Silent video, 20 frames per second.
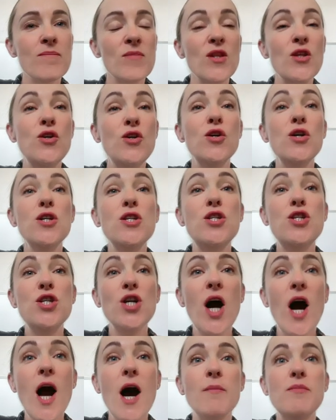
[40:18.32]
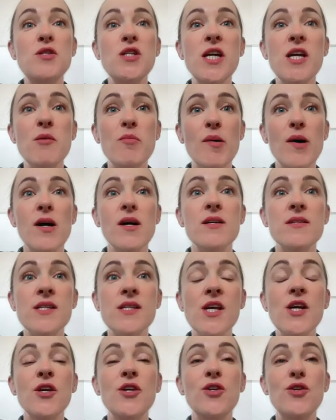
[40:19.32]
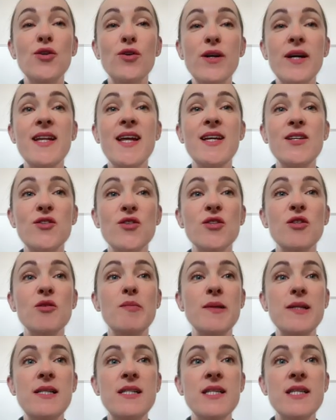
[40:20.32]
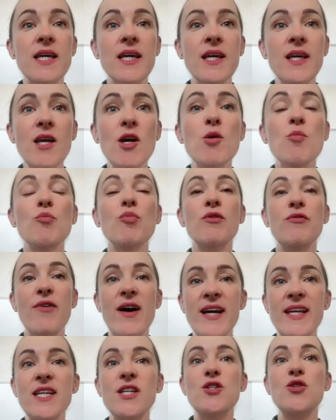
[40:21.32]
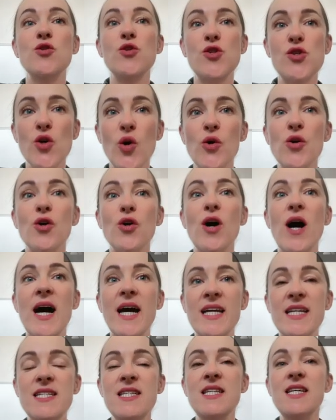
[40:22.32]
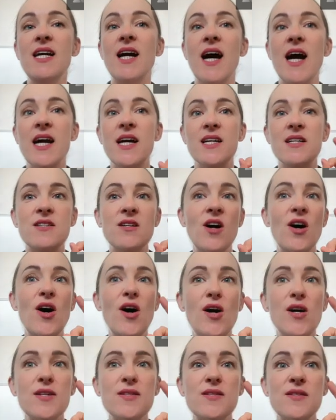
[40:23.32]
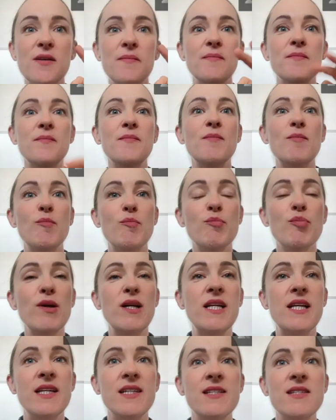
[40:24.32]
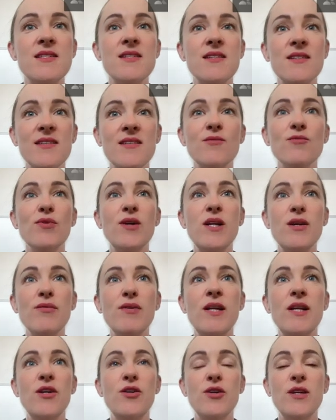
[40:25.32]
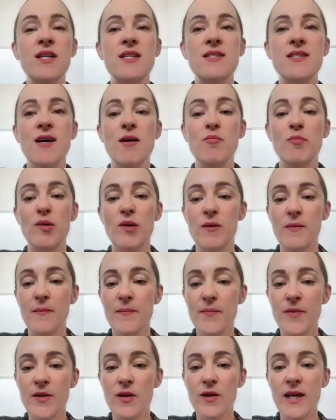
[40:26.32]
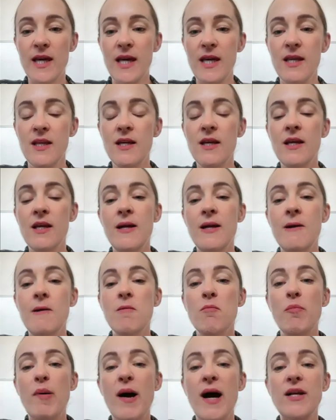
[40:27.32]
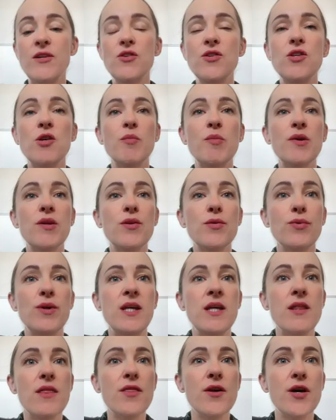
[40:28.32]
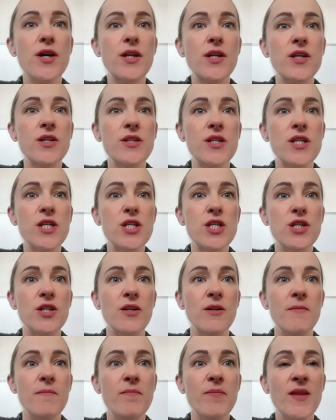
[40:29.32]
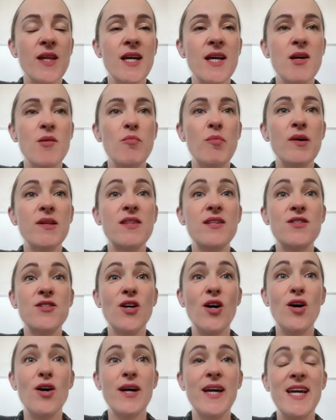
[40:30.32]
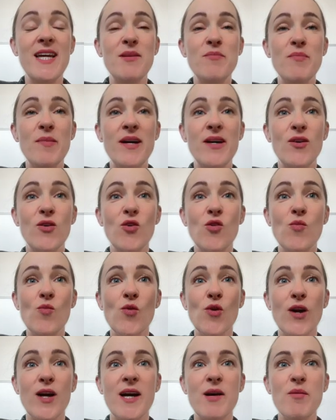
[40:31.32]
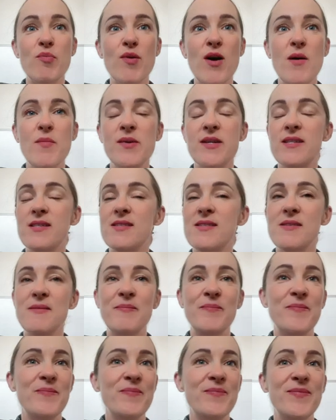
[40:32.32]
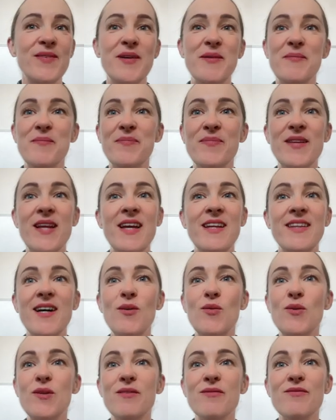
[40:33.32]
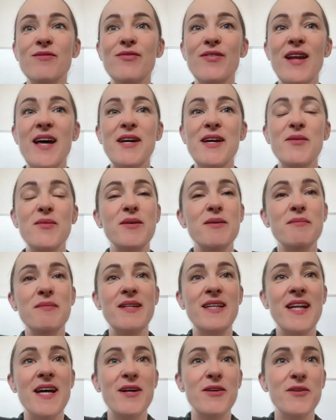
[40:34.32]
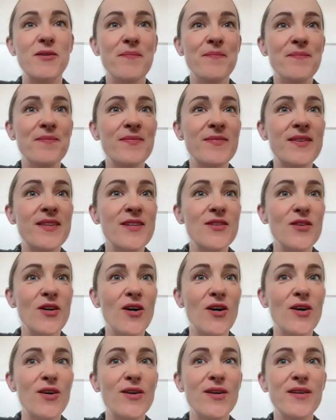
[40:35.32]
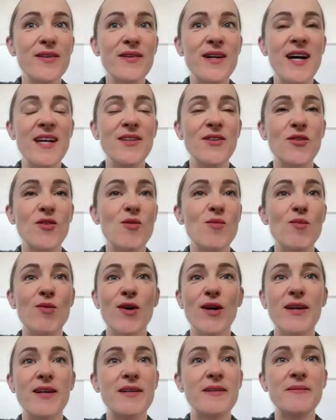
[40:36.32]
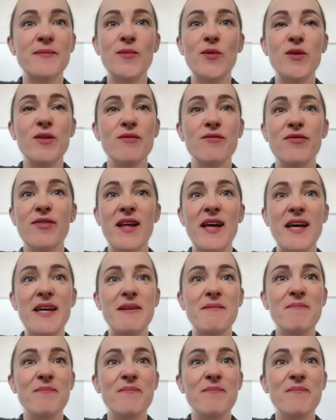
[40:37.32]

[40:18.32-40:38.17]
Good job, J-Buzz. You can enter the building provided you show your ID card. Awesome. Brilliant. Really, really good example. Okay? Pattern number 3, third conditional. But the dog ate my homework, I promise. No, that wouldn't fly with me now. The dog and the homework wouldn't fly.